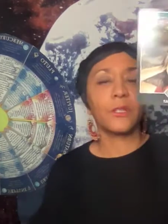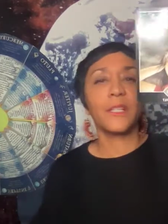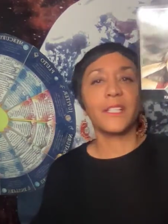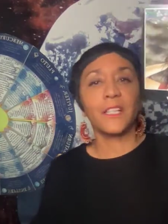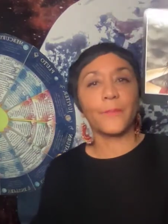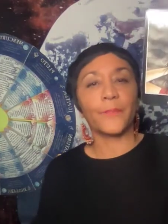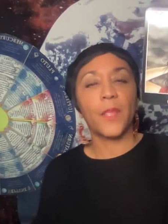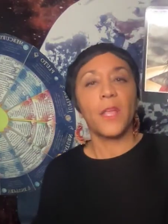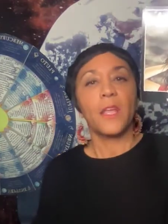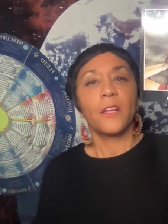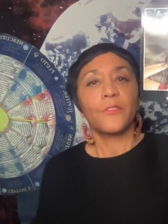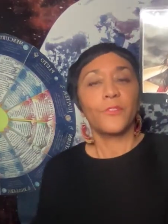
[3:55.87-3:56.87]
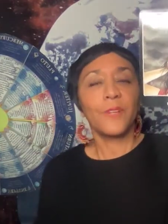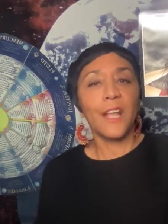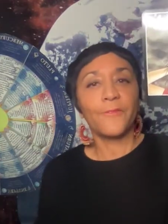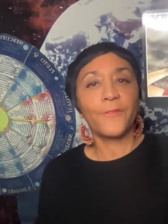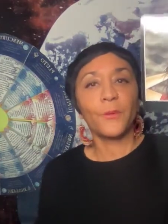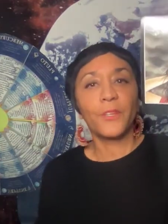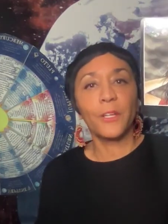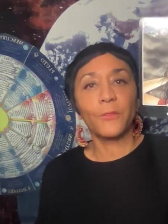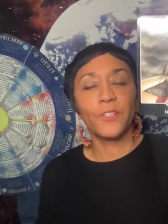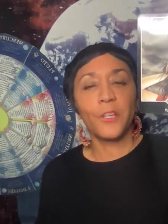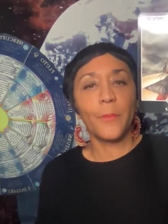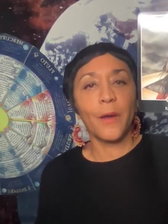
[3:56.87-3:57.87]
Listen. Do not feel
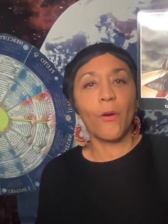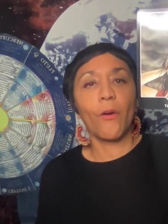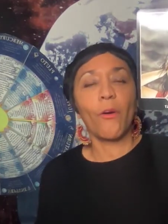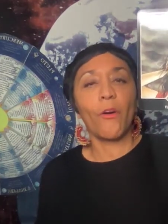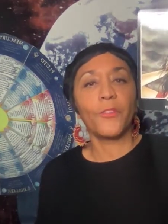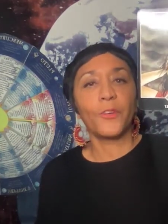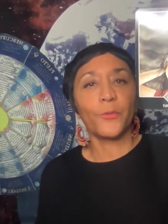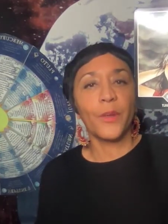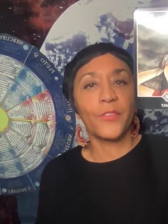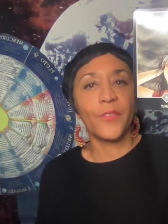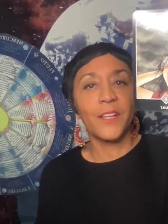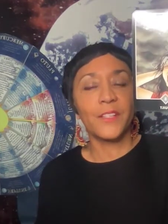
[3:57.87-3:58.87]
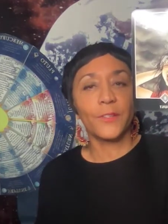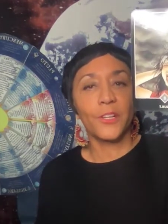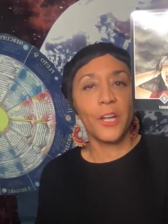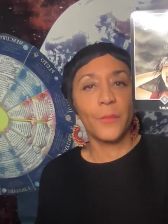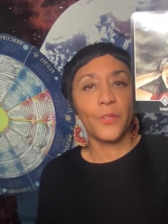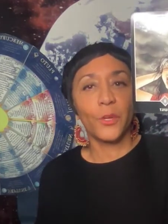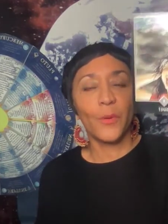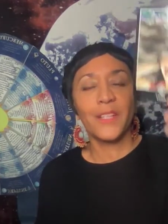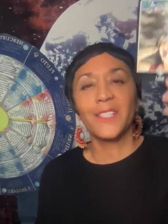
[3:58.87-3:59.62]
guilty about all the great things that are coming your way.